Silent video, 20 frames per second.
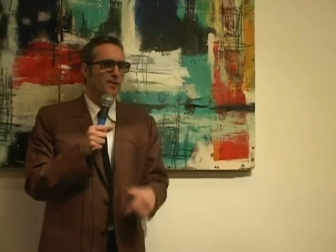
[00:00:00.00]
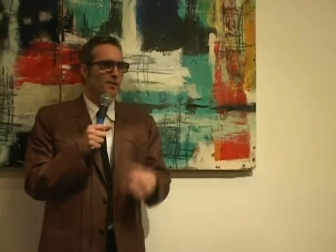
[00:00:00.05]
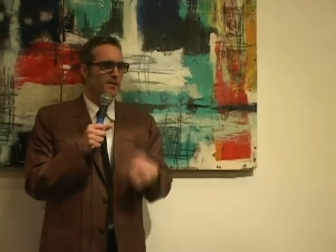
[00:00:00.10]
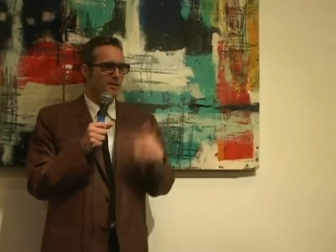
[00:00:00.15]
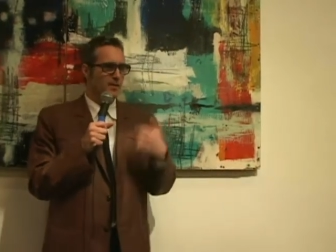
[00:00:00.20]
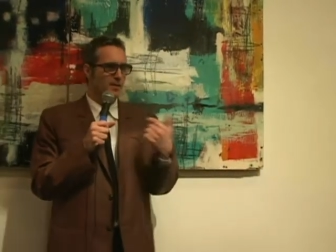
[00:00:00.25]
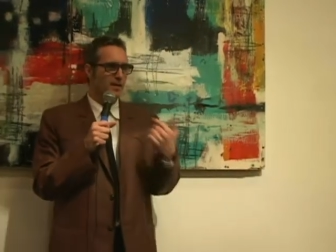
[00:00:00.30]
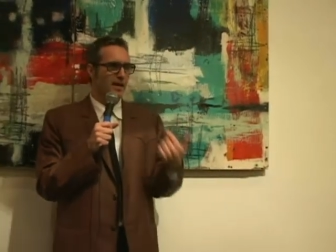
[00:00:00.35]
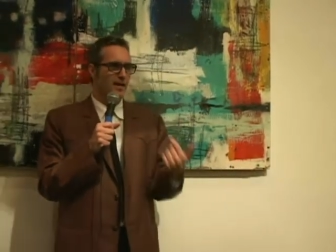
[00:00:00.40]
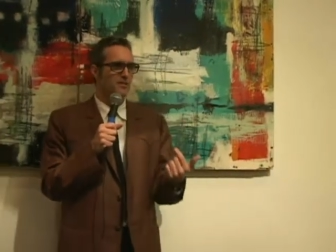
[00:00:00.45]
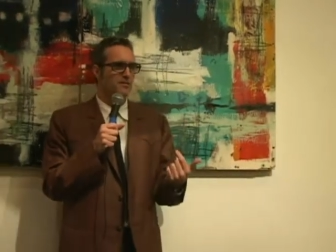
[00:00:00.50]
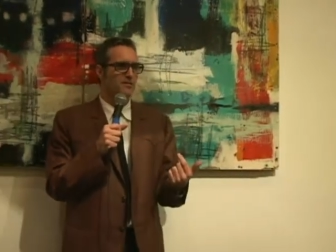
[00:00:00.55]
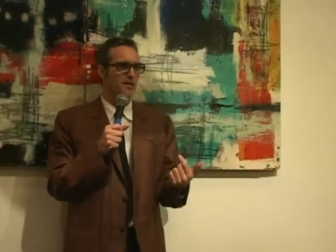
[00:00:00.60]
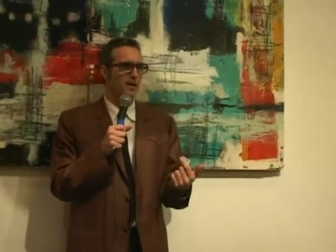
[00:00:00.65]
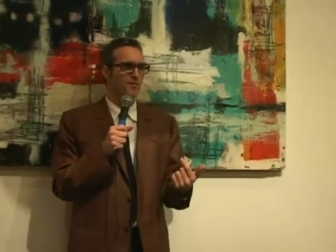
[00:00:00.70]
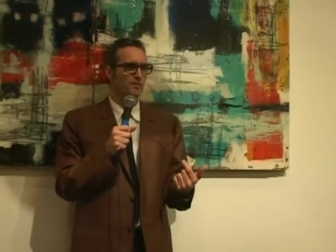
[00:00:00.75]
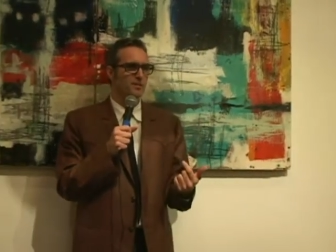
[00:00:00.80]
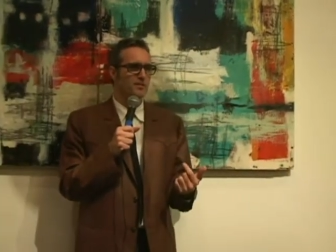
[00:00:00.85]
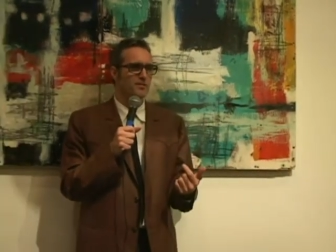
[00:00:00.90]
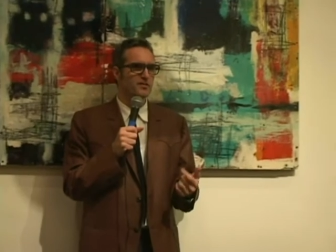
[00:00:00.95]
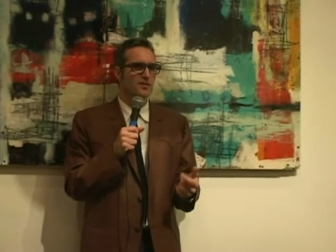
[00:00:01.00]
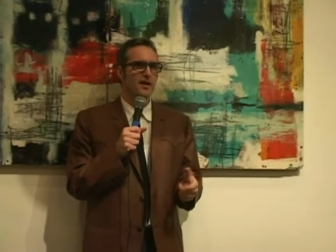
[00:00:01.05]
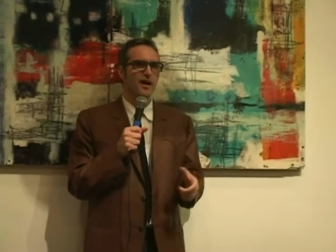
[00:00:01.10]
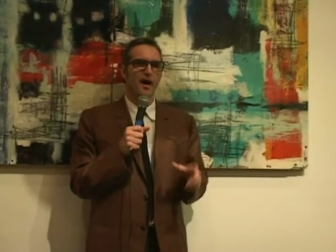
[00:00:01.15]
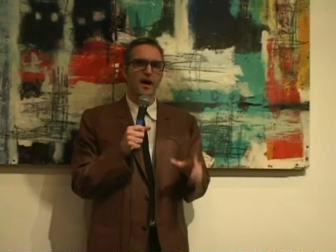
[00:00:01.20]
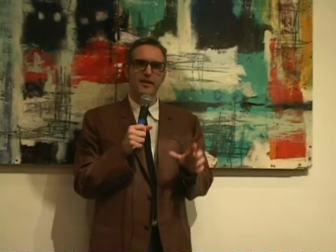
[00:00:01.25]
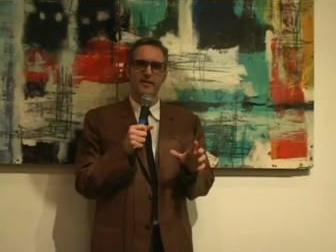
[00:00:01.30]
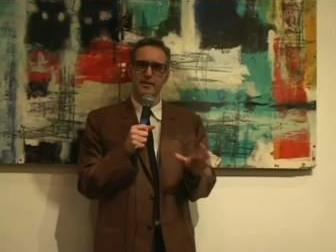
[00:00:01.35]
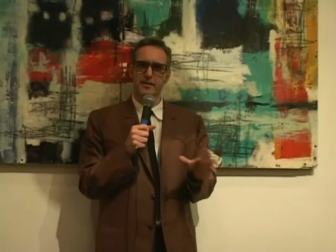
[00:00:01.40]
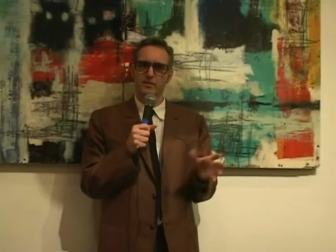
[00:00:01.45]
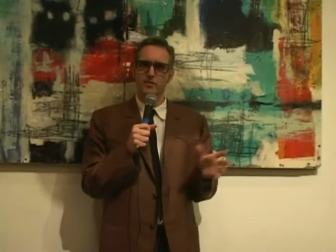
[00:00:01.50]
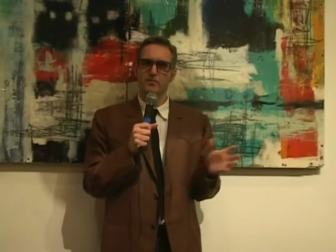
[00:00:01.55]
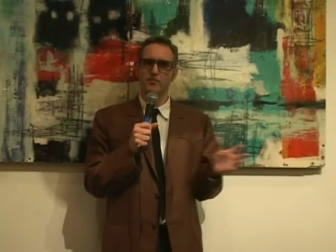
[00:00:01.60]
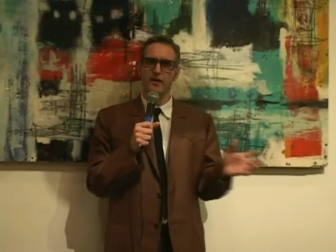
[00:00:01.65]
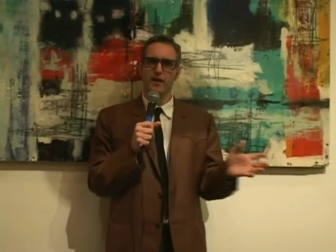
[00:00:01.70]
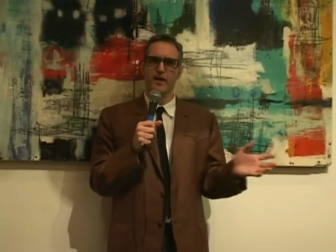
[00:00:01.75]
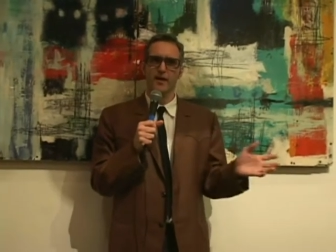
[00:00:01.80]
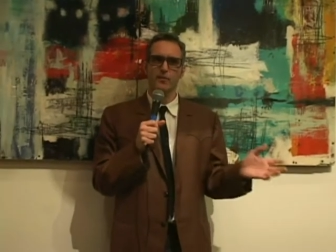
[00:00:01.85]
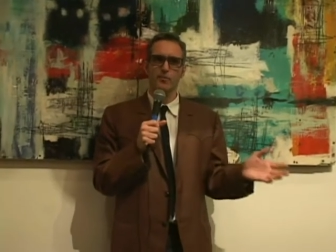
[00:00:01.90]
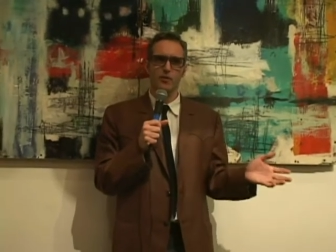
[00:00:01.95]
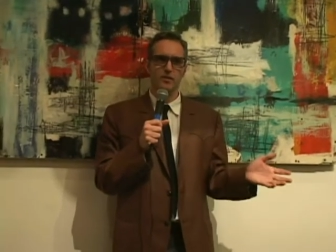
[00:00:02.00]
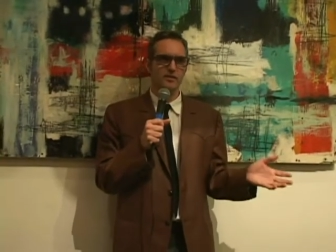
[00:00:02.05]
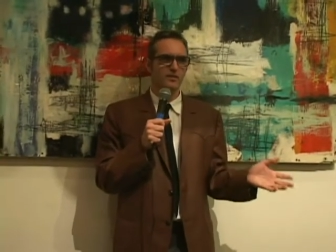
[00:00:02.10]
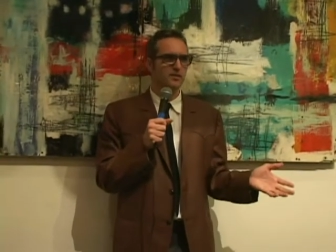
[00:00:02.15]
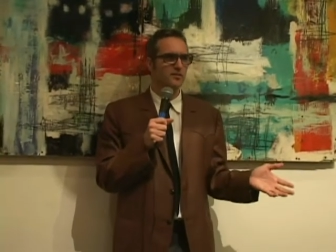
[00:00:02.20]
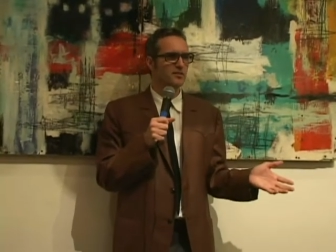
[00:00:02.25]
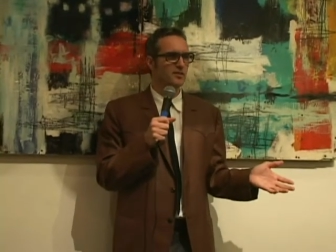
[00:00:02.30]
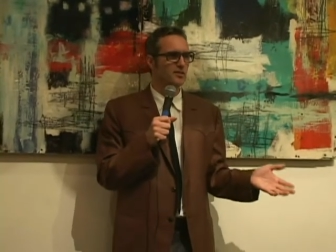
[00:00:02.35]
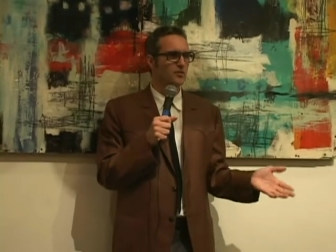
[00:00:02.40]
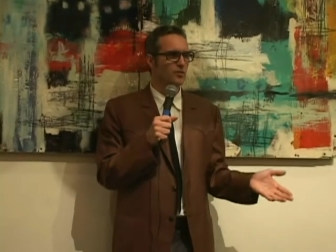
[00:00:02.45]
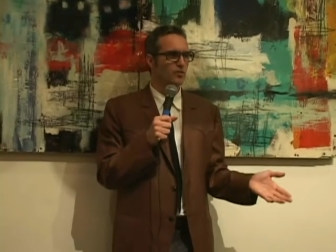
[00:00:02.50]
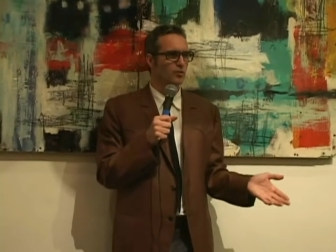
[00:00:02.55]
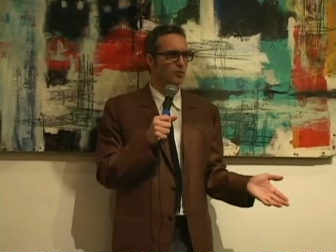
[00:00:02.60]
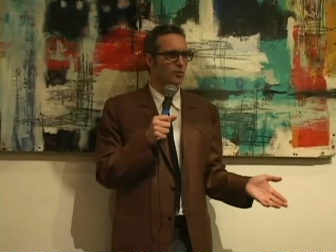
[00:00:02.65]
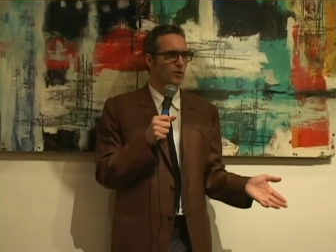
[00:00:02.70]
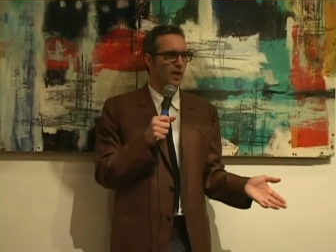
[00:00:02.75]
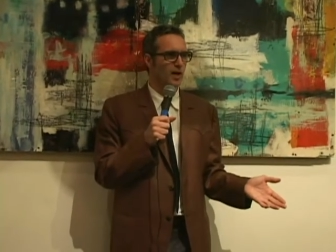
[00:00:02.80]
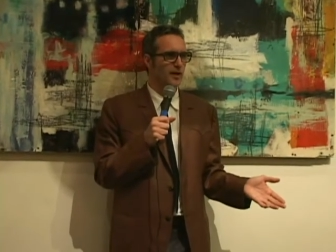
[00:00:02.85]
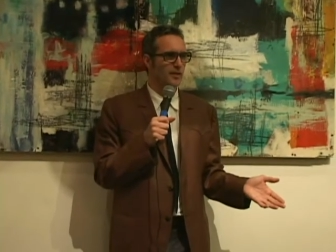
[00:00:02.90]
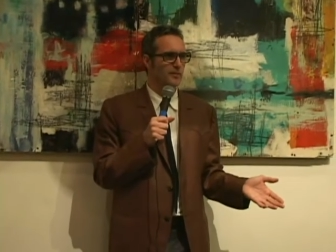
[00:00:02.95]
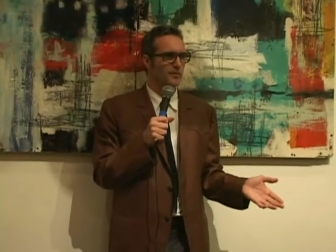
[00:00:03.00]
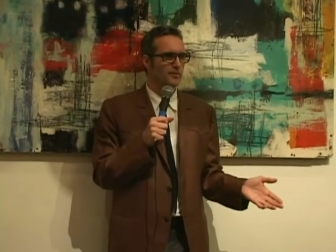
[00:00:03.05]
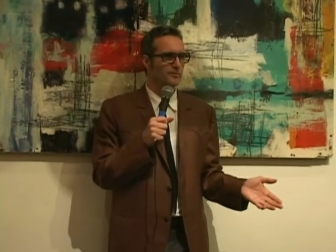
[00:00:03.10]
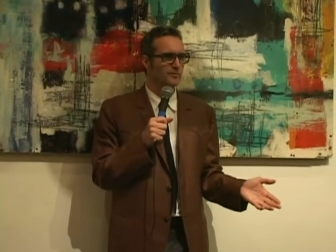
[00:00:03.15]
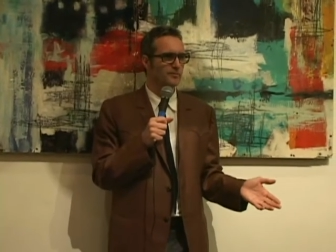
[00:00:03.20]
The next step is identifying what it is that you do like.